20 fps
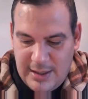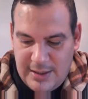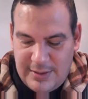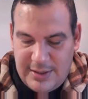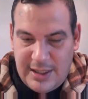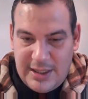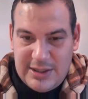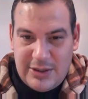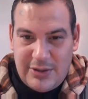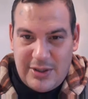
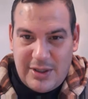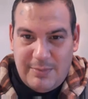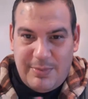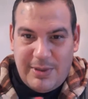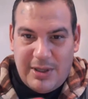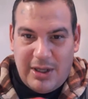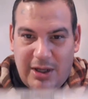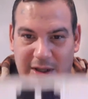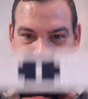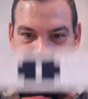These are the
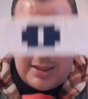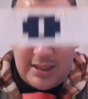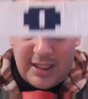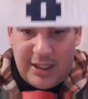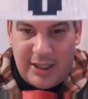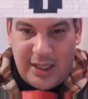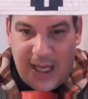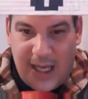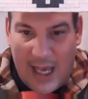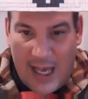belts that
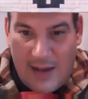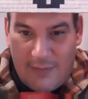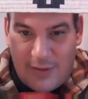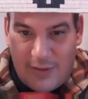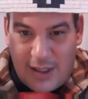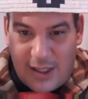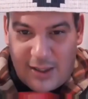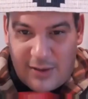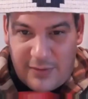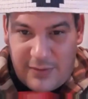you have
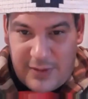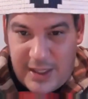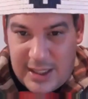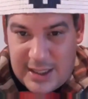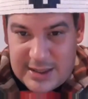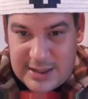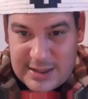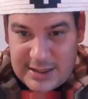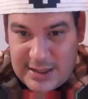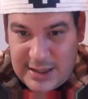like
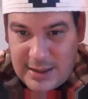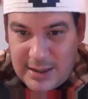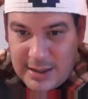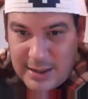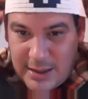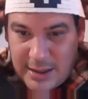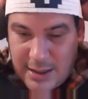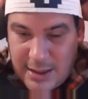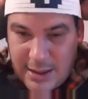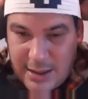this,
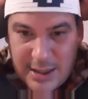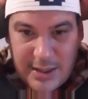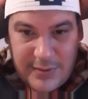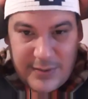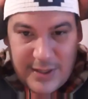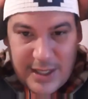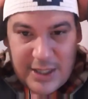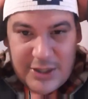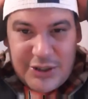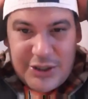
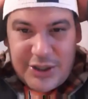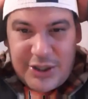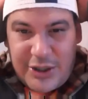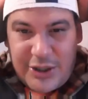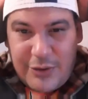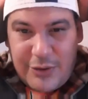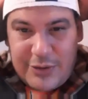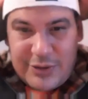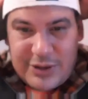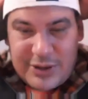that you're
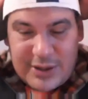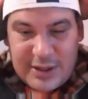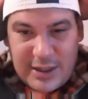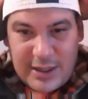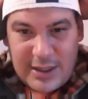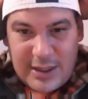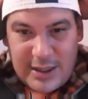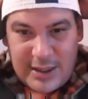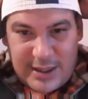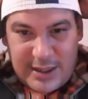used
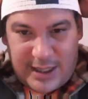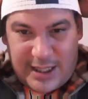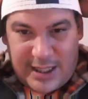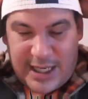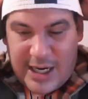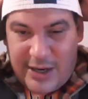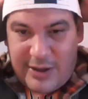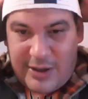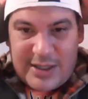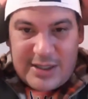to
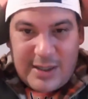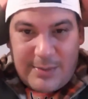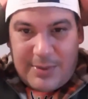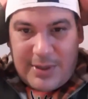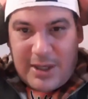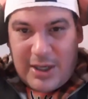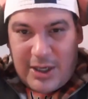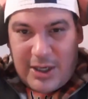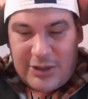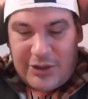carry
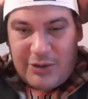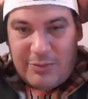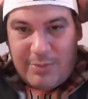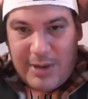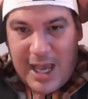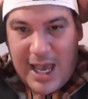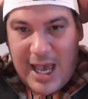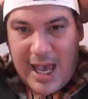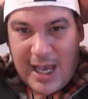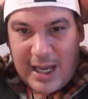something on your
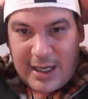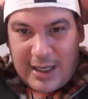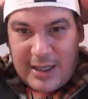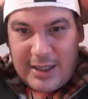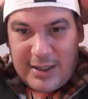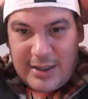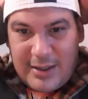back.